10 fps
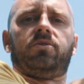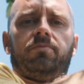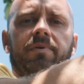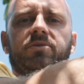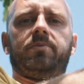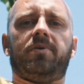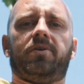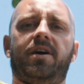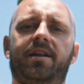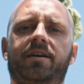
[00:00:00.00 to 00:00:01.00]
or the bits we
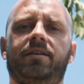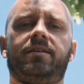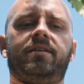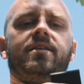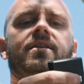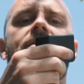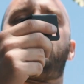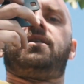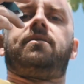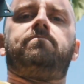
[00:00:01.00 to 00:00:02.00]
put on earlier,
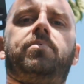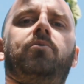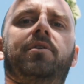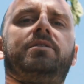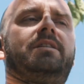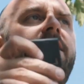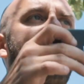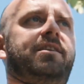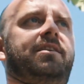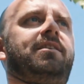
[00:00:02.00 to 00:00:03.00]
bolt those
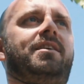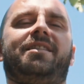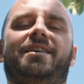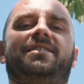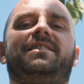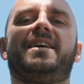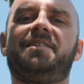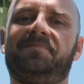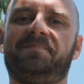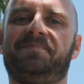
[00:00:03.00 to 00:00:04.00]
together, and that is it done.